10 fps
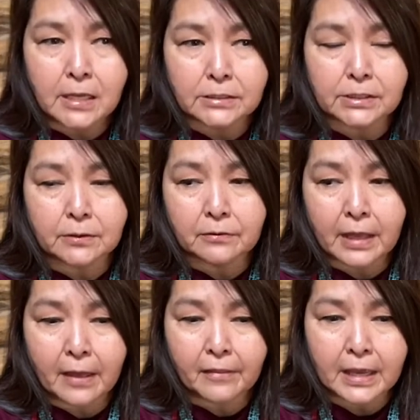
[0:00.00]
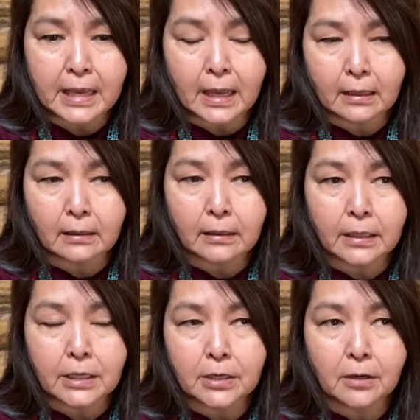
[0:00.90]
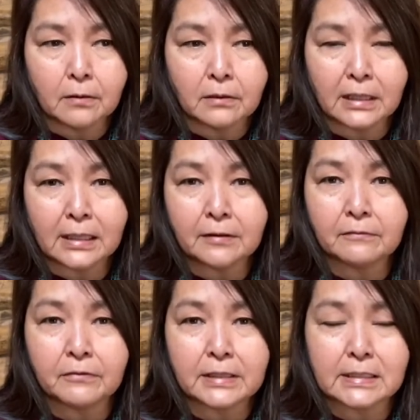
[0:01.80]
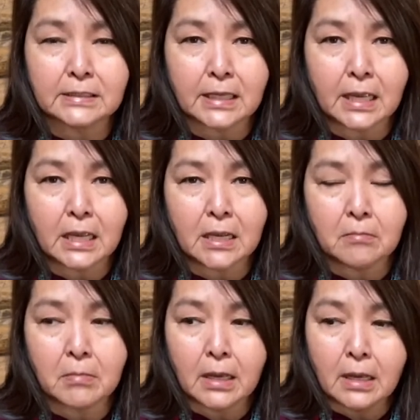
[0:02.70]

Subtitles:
so that they can, live with the same